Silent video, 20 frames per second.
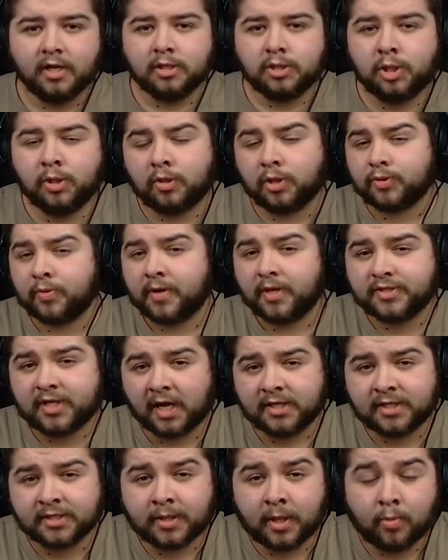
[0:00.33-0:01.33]
Do you guys want a
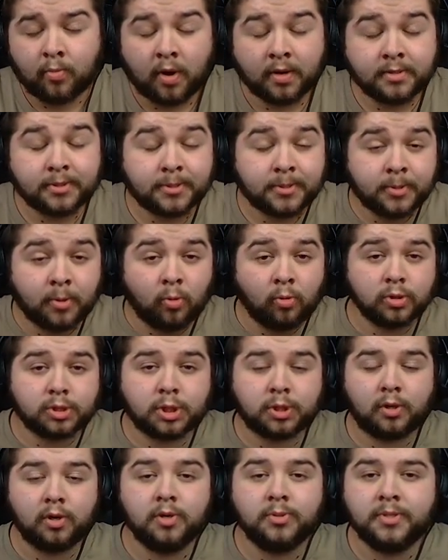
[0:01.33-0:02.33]
tactic that won 4
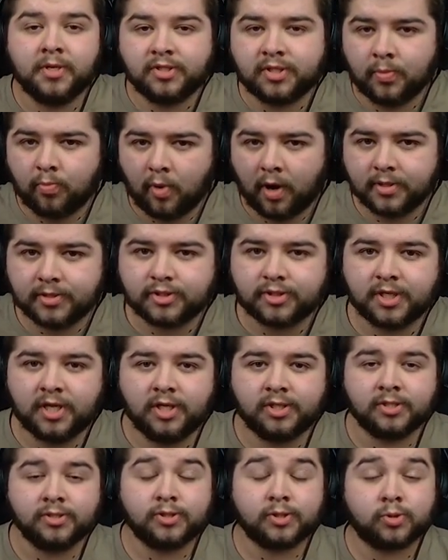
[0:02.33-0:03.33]
trophies in one
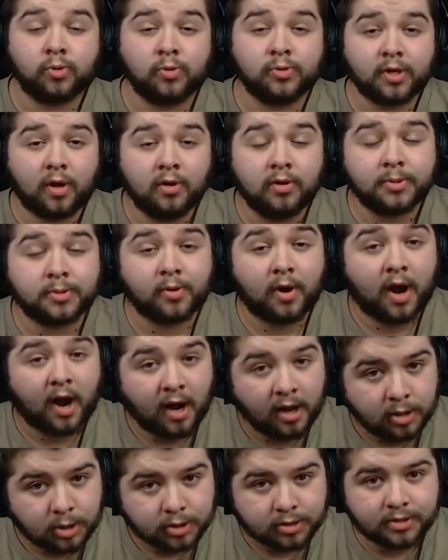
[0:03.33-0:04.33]
season, scored over
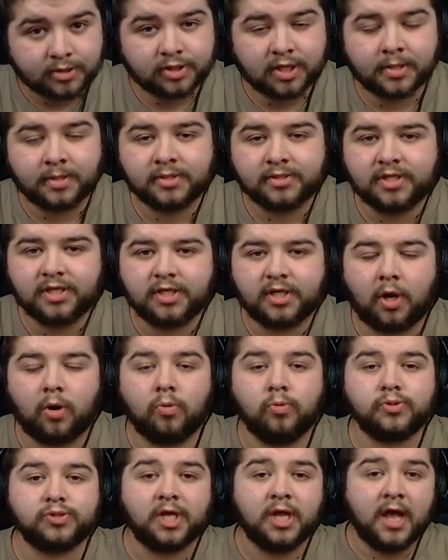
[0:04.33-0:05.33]
170
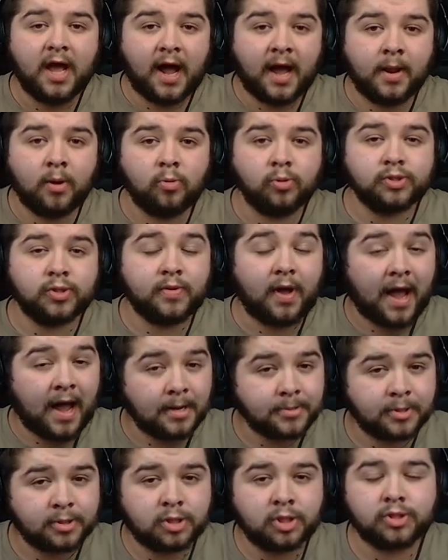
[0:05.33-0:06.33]
goals, and also
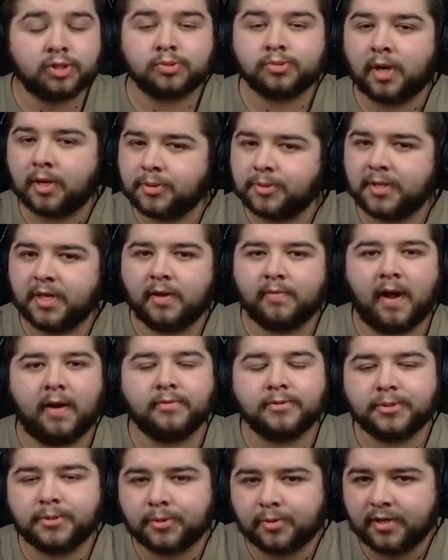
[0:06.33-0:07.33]
averages roughly
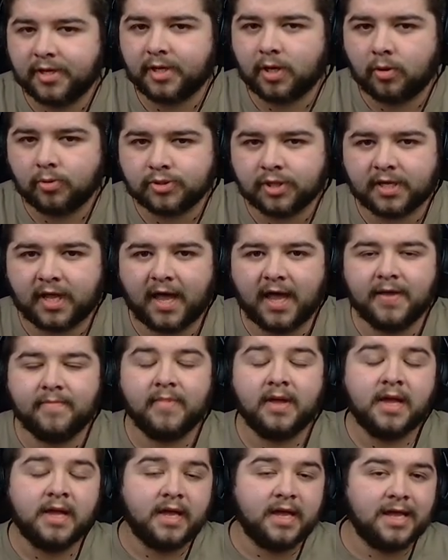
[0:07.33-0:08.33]
around 3 goals a game?
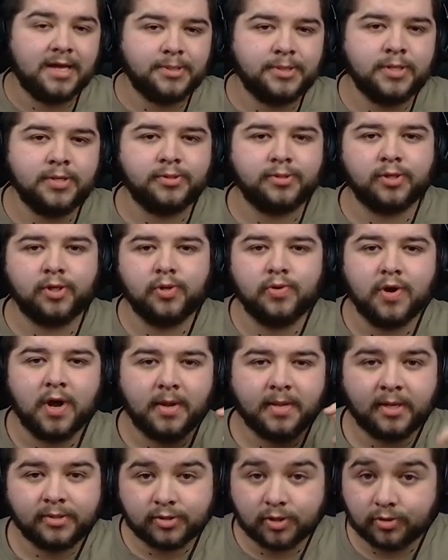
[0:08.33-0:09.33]
If you do,
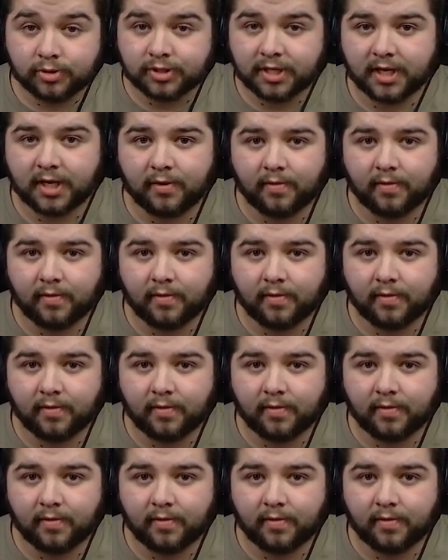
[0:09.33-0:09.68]
then do stick